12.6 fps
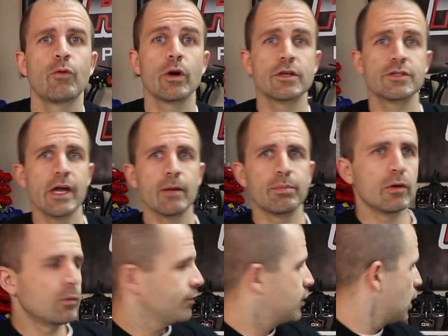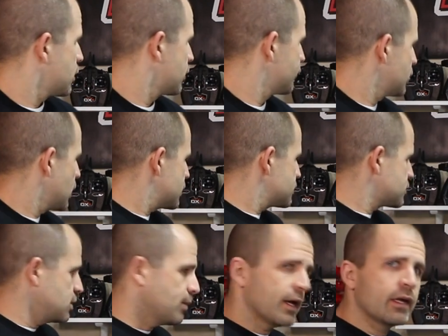For example, we've got, if you
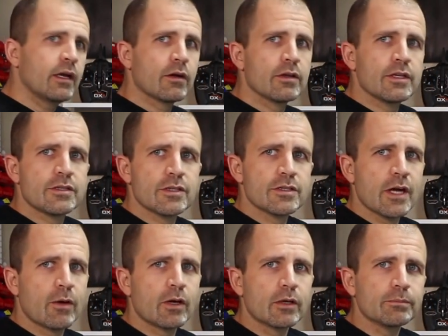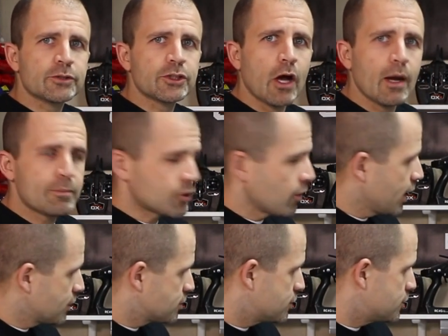guys see back here, this is our Shop
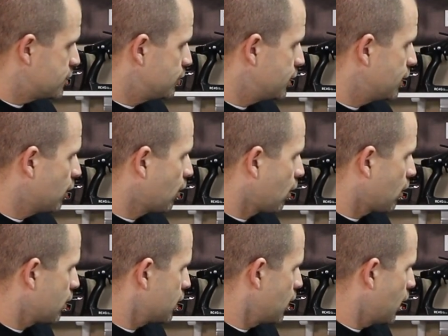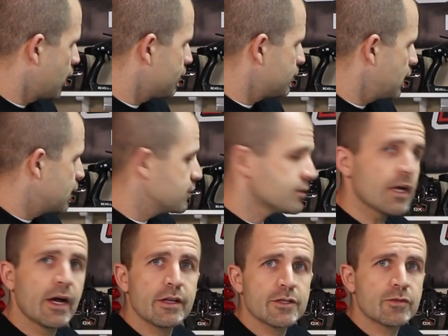Traxxas UDR. Um,
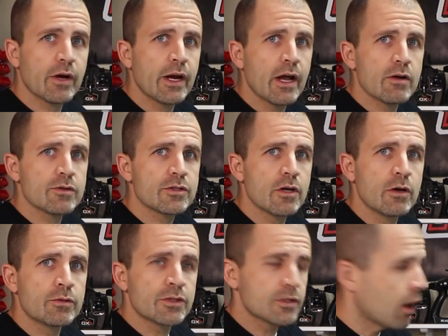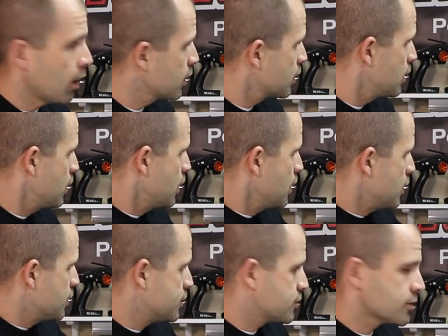inside this right now, so stock,
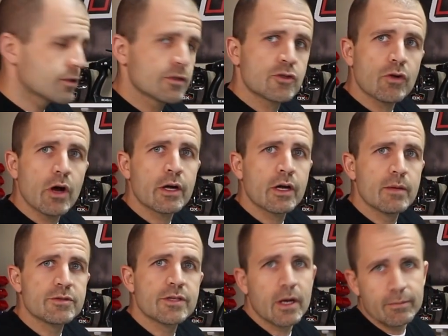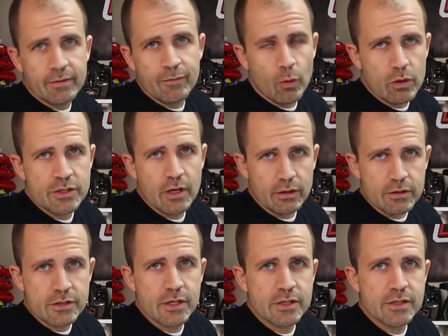this truck comes set up for 4 cell
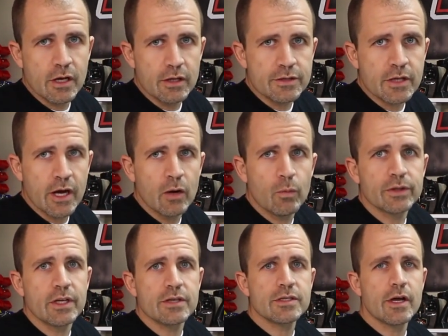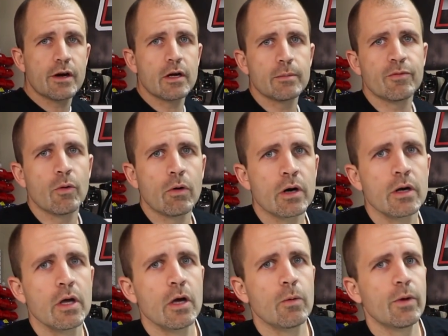or 6 cell is kind of what they set it up for.